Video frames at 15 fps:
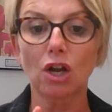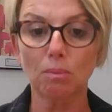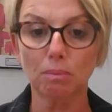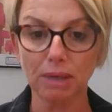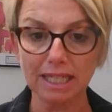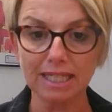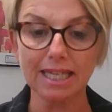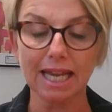
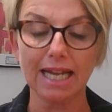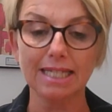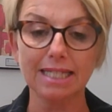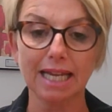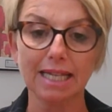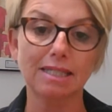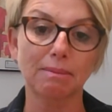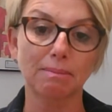Please get a
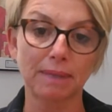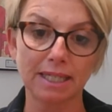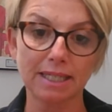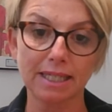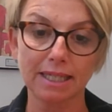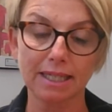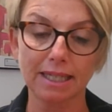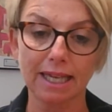test
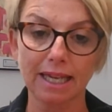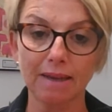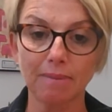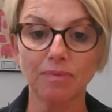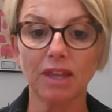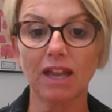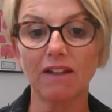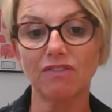immediately.
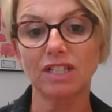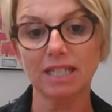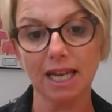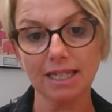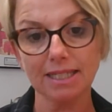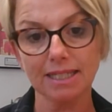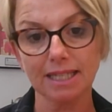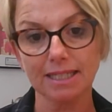If the
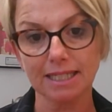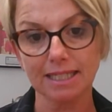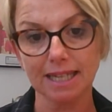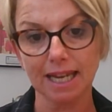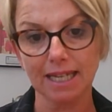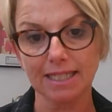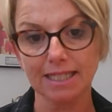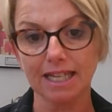test says it's
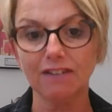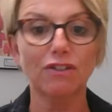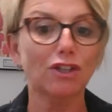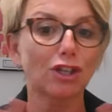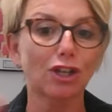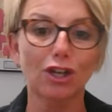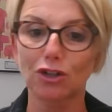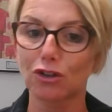negative,
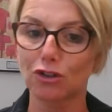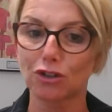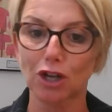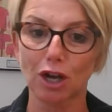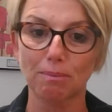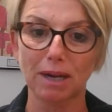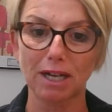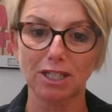you can all go
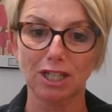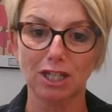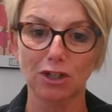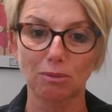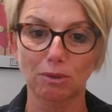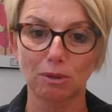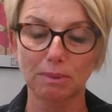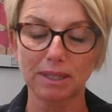back to your
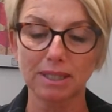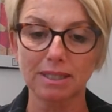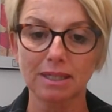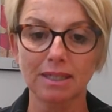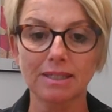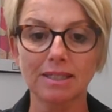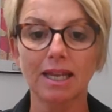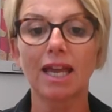normal
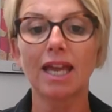business.